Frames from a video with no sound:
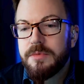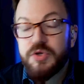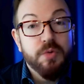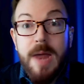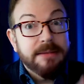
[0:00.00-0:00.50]

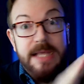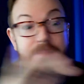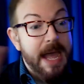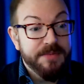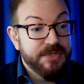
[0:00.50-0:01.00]
directly
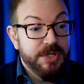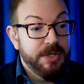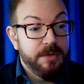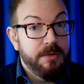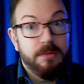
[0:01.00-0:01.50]
maps
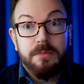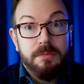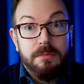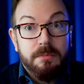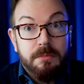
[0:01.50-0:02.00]
to
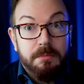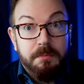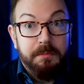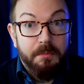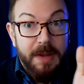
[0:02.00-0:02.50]

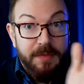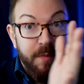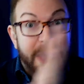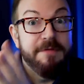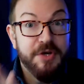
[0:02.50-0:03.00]
either
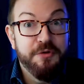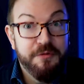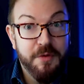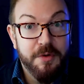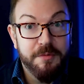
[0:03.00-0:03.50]
revenue
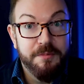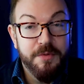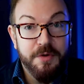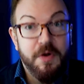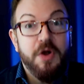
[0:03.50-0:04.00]
for
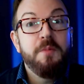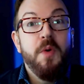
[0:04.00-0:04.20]
your firm